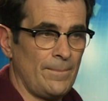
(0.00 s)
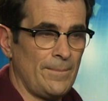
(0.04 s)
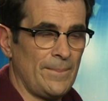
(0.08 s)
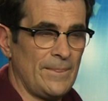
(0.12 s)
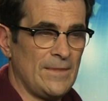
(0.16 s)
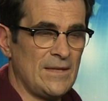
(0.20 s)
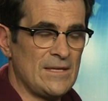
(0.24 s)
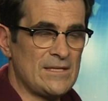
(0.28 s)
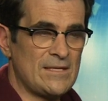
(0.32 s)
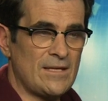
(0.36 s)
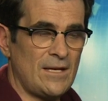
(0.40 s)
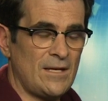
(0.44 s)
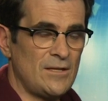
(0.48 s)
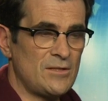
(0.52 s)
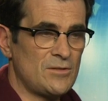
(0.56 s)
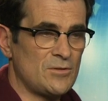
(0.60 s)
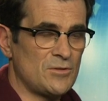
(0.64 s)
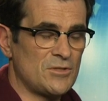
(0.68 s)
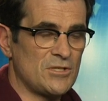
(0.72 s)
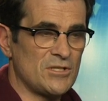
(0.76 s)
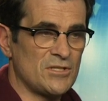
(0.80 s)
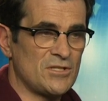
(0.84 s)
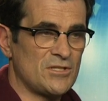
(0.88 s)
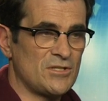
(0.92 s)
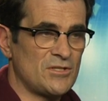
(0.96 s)
these guys are
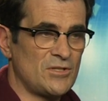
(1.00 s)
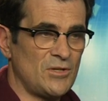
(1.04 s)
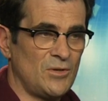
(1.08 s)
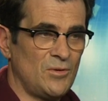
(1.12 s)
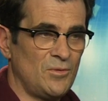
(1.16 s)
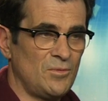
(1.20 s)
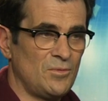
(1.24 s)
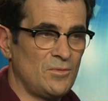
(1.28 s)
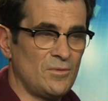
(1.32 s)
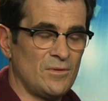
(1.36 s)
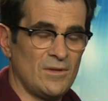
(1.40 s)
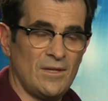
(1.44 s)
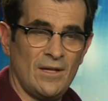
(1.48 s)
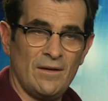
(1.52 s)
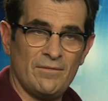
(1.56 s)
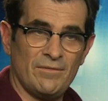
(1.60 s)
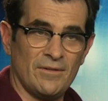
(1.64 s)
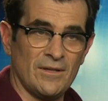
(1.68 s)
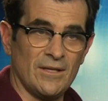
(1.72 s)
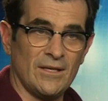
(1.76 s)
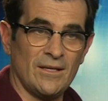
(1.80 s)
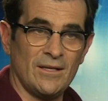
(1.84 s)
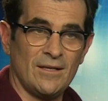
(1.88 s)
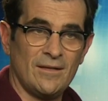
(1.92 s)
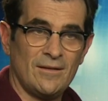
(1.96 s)
just so
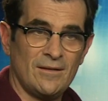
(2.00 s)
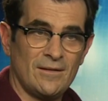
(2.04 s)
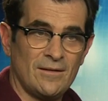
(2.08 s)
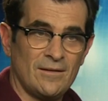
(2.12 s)
lovely.